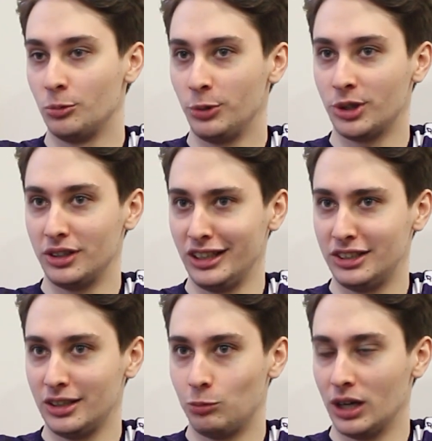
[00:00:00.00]
We got
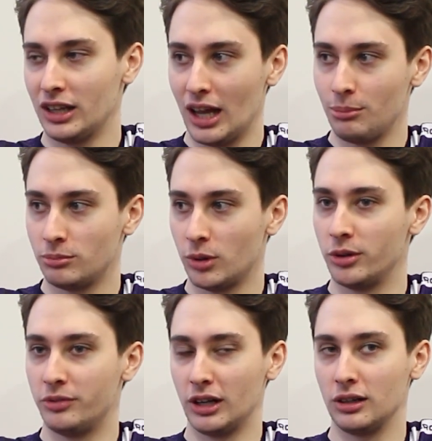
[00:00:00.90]
inted one game when
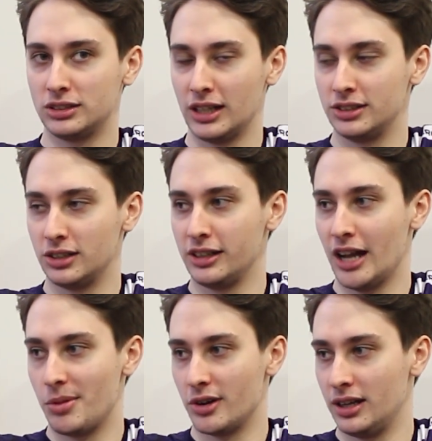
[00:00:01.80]
we were very close to end zone in
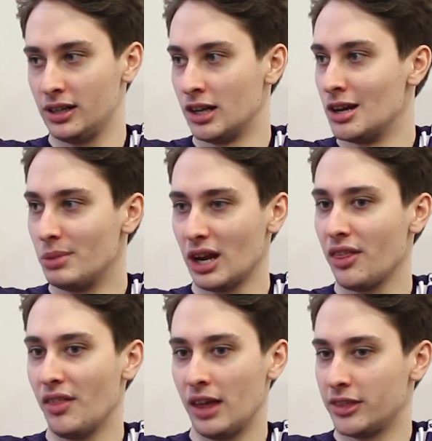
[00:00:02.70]
game 3, but
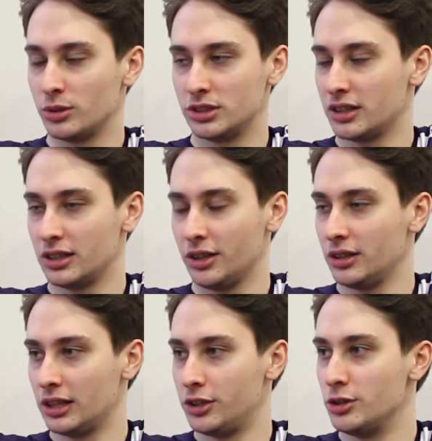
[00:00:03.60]
other than that, there was nothing
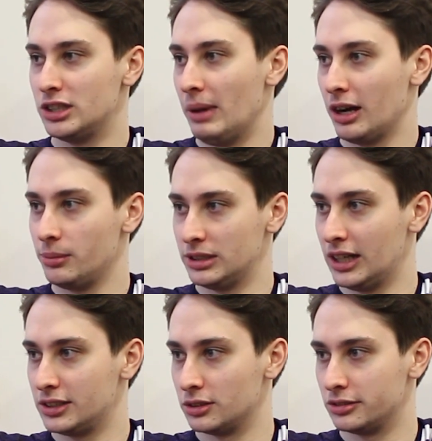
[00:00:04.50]
like huge macro
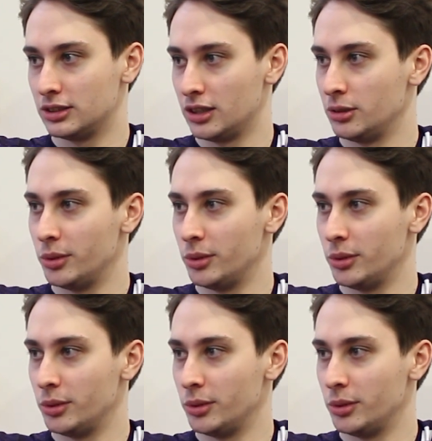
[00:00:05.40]
mistakes at all.